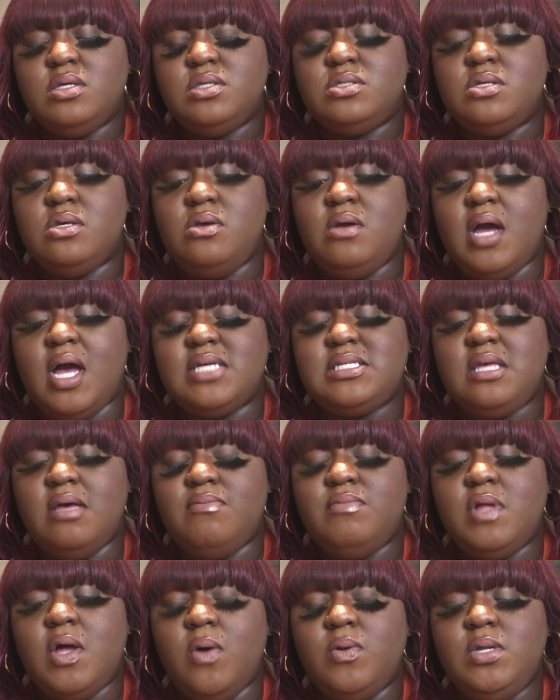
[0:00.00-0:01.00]
So you guys
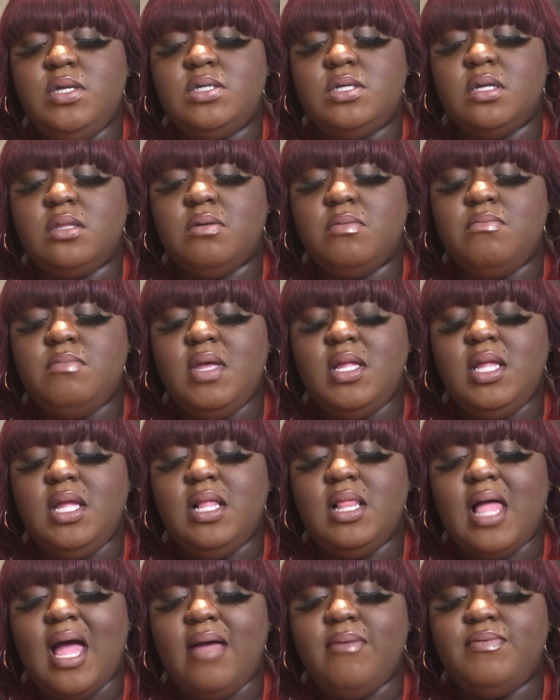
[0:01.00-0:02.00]
have known each other many
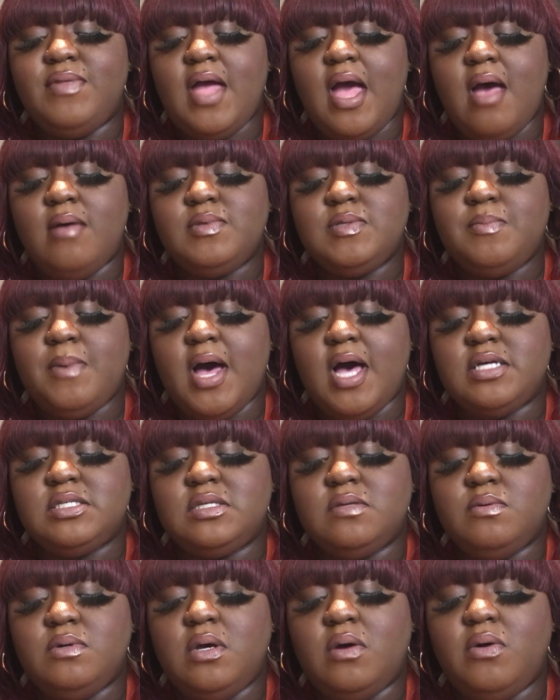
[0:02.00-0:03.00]
lifetimes
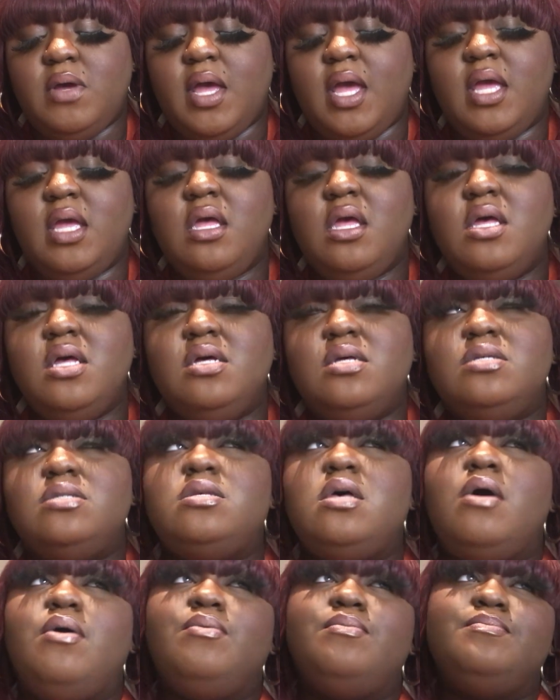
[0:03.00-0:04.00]
possibly, okay?
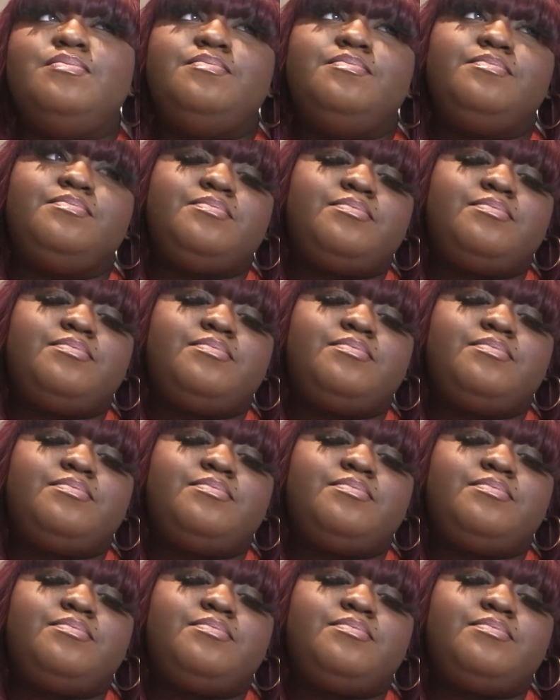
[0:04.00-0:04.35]
So